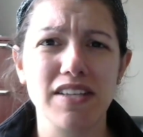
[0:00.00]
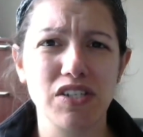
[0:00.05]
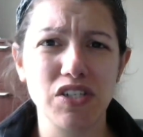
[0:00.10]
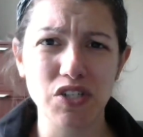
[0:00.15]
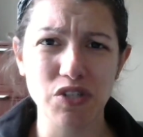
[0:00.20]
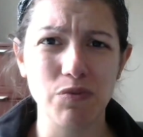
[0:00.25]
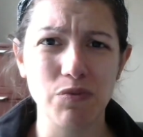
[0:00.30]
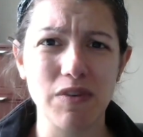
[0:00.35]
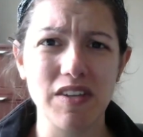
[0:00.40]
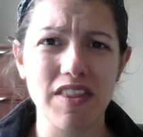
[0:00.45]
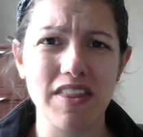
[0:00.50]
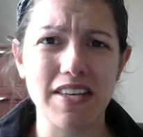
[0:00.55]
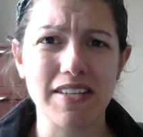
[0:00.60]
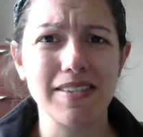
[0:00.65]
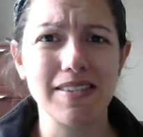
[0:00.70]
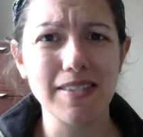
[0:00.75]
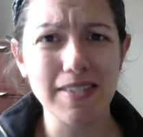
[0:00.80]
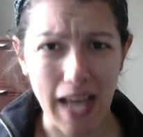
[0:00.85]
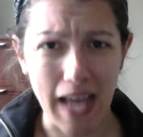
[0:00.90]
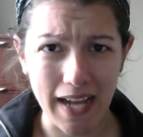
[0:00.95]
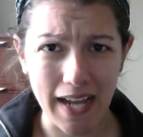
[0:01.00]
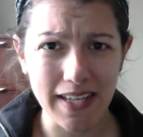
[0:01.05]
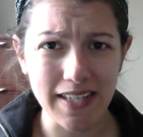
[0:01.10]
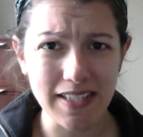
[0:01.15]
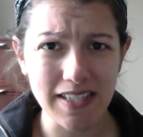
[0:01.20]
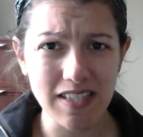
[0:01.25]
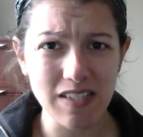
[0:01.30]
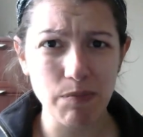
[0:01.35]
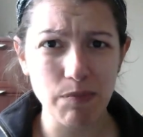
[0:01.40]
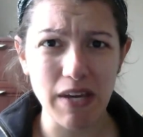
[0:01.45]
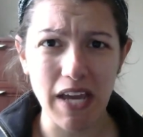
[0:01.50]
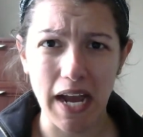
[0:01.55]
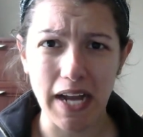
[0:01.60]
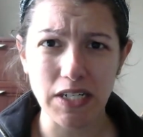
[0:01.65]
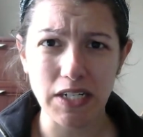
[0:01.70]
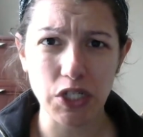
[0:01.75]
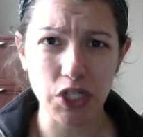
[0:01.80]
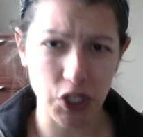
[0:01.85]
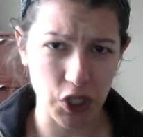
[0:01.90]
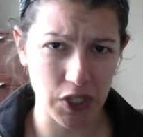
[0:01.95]
do with the science
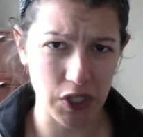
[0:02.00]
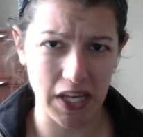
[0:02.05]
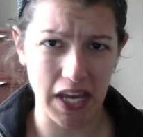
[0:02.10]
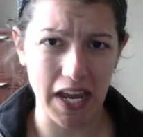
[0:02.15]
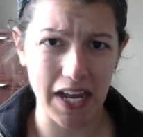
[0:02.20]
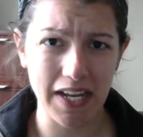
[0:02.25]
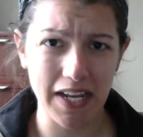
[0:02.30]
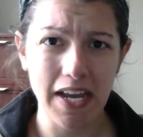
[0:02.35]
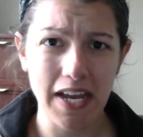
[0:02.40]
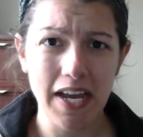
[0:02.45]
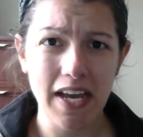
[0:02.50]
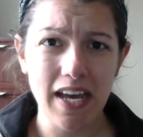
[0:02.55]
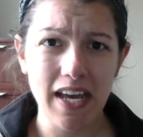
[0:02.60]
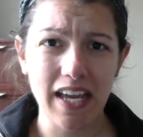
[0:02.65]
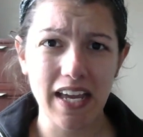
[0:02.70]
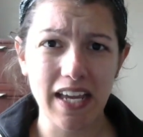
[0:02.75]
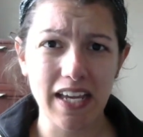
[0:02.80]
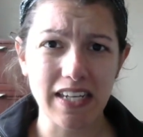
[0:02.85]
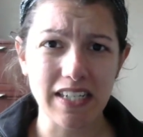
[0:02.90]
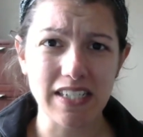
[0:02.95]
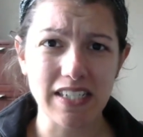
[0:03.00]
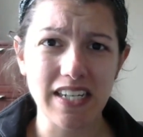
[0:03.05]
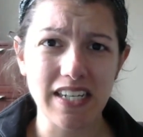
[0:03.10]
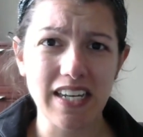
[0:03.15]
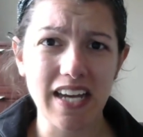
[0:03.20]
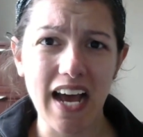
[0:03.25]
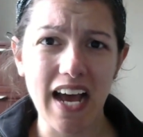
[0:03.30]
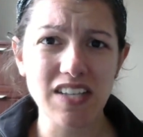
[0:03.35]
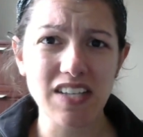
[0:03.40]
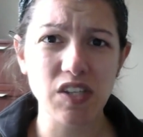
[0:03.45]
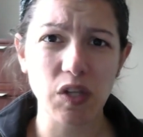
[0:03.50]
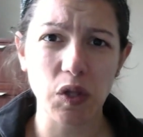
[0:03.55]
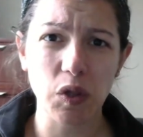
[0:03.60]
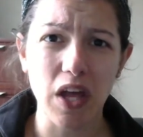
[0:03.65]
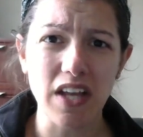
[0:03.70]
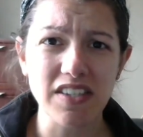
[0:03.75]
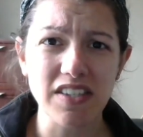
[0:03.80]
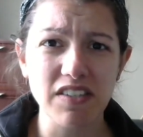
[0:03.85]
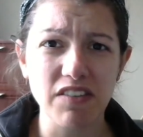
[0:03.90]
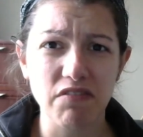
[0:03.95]
behind cooking, and it has
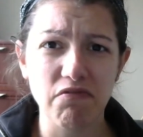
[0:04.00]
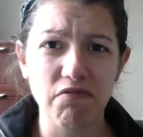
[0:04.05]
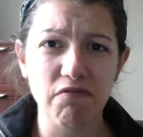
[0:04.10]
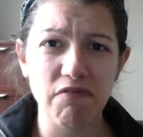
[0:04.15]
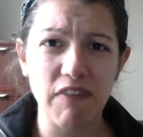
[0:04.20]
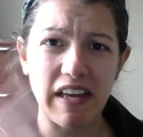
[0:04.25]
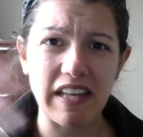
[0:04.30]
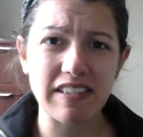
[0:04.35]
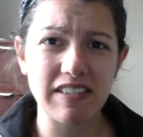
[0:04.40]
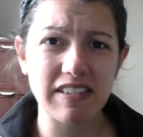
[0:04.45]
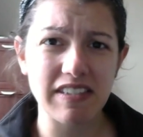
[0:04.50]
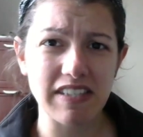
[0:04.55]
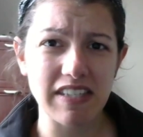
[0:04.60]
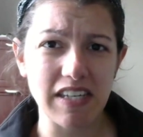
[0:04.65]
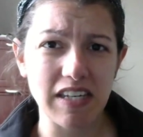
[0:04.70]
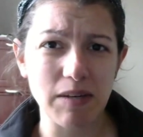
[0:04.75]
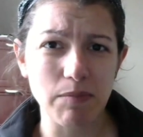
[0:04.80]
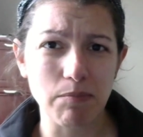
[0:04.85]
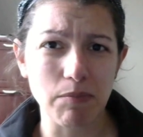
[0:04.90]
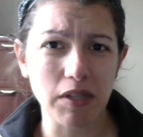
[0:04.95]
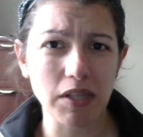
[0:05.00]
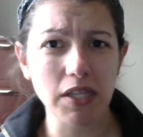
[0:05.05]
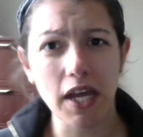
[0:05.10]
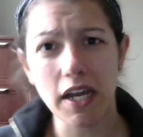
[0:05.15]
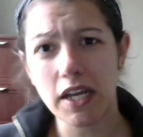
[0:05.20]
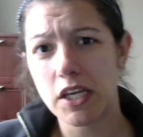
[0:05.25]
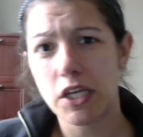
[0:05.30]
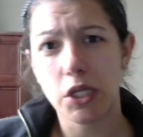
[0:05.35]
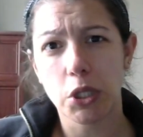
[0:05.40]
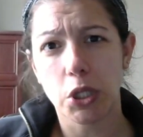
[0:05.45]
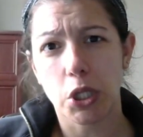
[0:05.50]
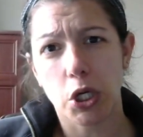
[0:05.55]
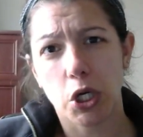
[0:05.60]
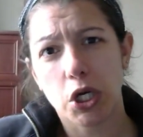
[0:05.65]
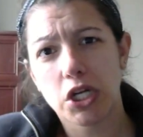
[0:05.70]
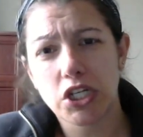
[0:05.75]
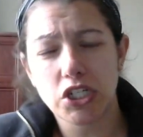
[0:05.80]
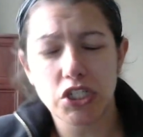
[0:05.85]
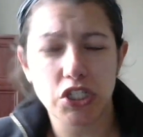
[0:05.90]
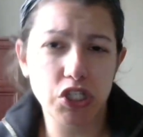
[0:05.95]
lots of fancy
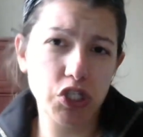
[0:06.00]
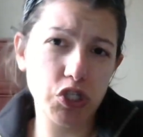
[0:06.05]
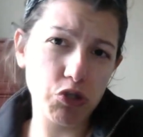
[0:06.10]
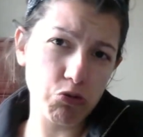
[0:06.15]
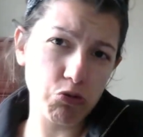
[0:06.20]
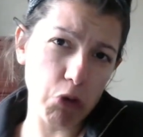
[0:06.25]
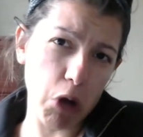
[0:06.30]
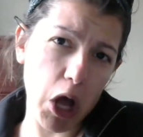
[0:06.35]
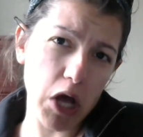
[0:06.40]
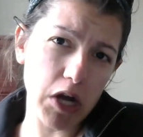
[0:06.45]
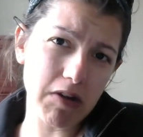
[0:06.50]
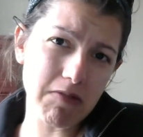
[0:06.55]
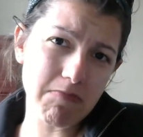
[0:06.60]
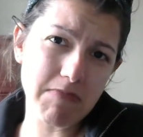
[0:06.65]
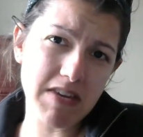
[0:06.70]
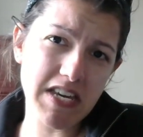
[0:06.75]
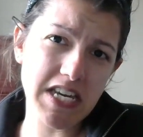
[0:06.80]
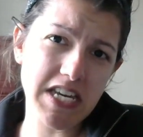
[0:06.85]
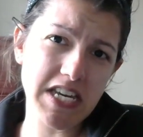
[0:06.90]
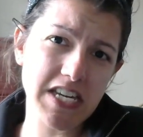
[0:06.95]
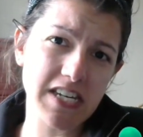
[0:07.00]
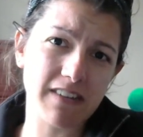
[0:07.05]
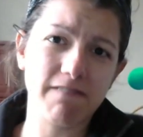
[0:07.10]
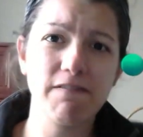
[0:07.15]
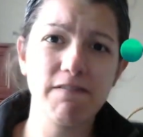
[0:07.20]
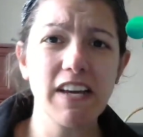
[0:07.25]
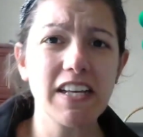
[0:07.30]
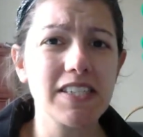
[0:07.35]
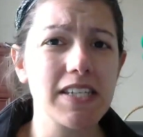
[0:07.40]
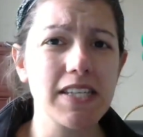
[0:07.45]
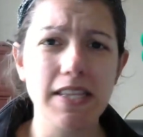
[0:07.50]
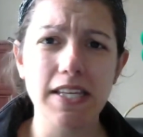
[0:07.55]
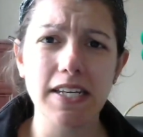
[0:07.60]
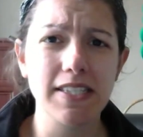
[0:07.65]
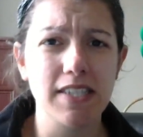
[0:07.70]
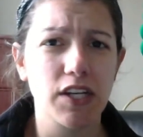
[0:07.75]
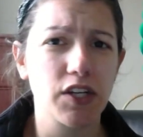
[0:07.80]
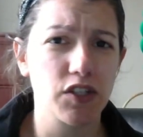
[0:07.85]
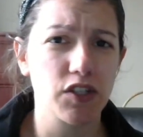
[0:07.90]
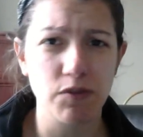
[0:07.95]
molecular gastronomy and fancy things
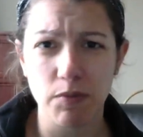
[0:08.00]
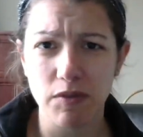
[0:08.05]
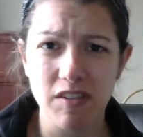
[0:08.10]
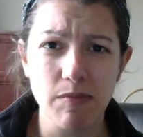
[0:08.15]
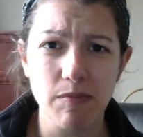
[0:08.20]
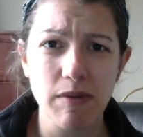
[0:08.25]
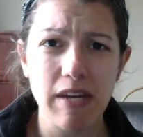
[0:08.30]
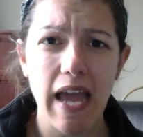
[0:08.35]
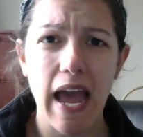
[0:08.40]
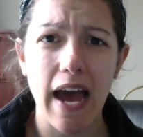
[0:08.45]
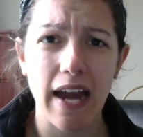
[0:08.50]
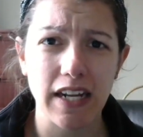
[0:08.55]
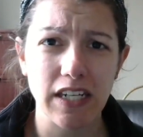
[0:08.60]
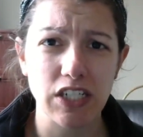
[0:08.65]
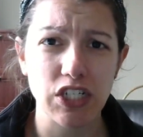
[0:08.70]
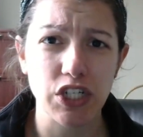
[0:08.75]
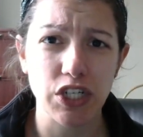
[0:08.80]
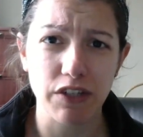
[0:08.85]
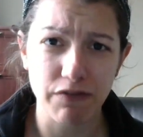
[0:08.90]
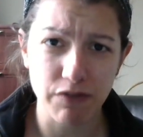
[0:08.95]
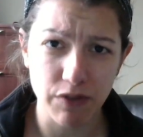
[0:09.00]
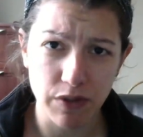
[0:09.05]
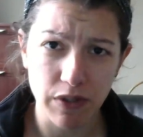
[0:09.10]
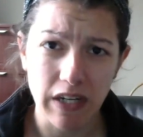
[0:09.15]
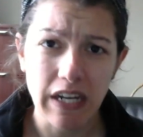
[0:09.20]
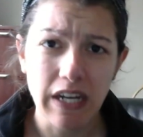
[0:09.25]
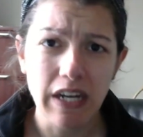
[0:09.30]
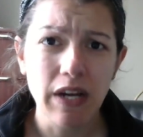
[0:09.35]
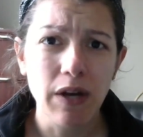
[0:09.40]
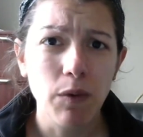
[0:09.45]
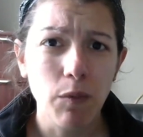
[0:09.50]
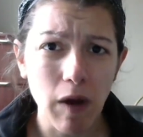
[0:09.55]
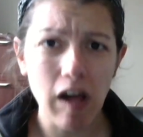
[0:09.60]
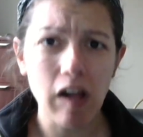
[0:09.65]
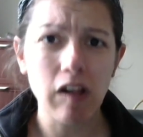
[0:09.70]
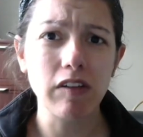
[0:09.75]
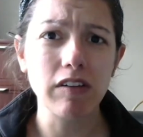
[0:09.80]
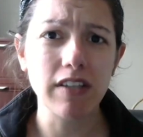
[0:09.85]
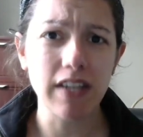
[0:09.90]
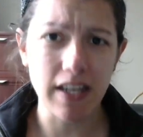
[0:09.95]
that you're supposed to be adding to your food.
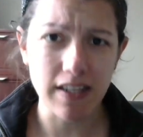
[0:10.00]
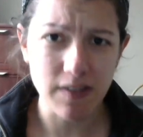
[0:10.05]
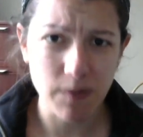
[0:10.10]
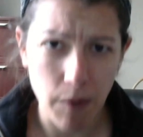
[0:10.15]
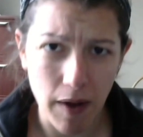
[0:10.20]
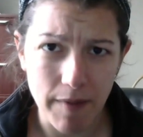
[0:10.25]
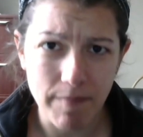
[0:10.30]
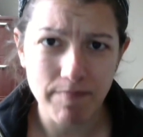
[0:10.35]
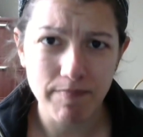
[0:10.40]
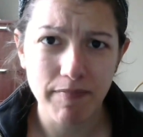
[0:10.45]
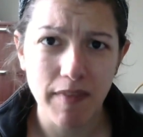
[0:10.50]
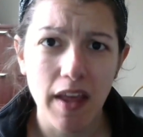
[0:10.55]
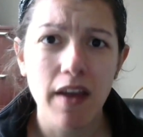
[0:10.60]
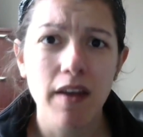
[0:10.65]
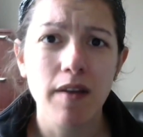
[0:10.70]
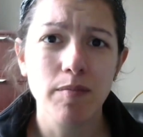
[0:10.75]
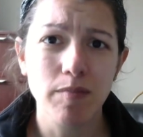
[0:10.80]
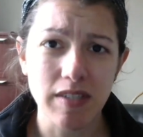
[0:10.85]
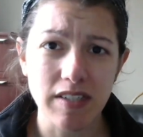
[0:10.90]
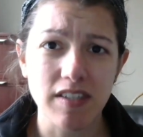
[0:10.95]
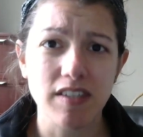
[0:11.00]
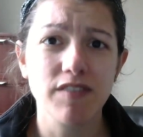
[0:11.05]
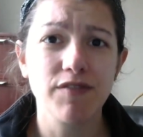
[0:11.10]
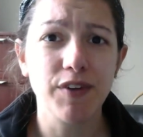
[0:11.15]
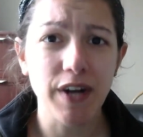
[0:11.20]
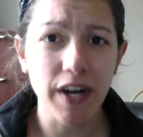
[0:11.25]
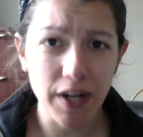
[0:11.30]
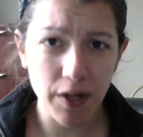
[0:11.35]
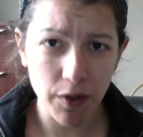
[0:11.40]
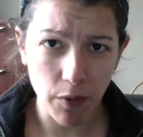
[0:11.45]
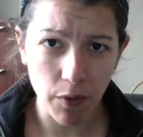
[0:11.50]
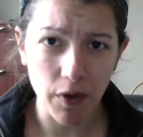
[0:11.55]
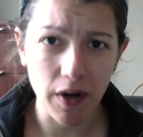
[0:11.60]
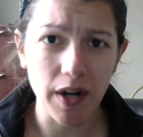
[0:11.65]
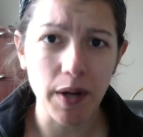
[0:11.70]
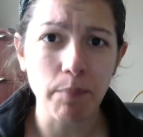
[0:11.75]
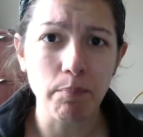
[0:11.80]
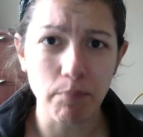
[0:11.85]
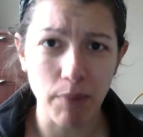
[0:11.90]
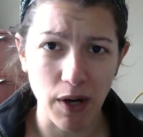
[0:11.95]
Well, guess what? Mrs. Florence
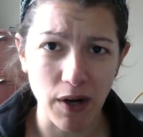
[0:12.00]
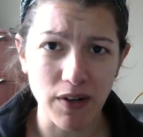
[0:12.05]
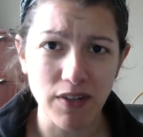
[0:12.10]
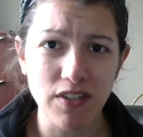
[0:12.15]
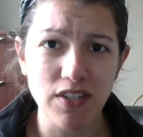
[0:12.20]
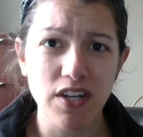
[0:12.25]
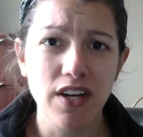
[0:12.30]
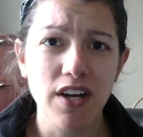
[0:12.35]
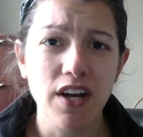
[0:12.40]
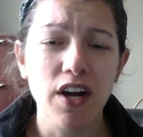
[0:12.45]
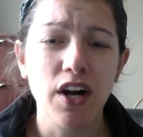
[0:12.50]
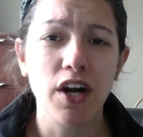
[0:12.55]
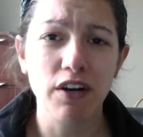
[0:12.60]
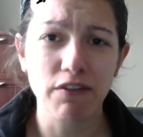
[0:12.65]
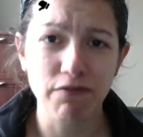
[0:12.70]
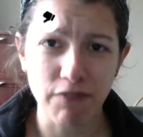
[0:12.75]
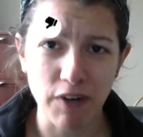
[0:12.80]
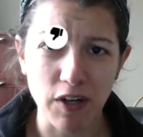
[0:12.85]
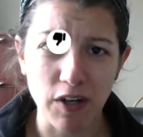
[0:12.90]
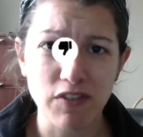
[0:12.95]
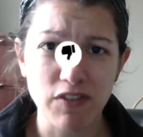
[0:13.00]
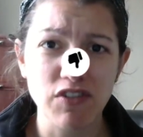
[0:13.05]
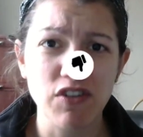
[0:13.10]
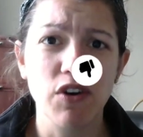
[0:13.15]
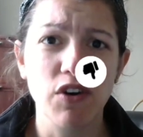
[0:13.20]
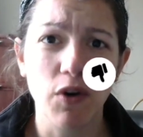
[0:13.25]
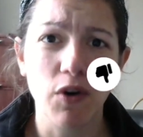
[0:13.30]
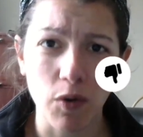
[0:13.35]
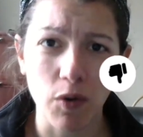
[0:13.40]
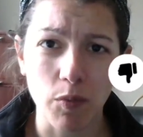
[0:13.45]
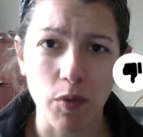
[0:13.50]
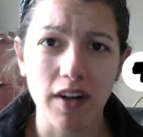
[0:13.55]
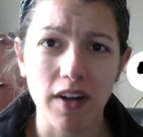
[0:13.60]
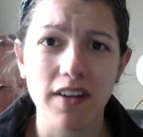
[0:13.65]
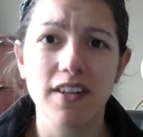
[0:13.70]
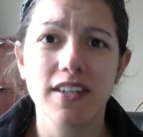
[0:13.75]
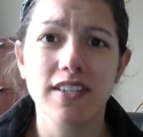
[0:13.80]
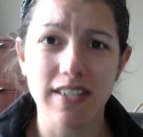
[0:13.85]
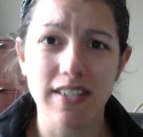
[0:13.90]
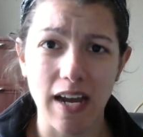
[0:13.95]
Corey burnt her first homework
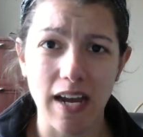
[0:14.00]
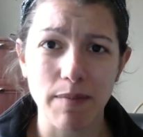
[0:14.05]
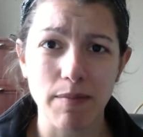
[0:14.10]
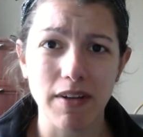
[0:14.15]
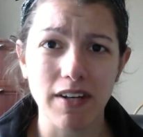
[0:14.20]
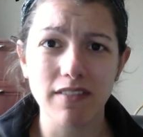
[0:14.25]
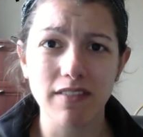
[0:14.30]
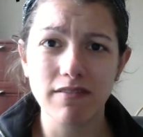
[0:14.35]
assignment.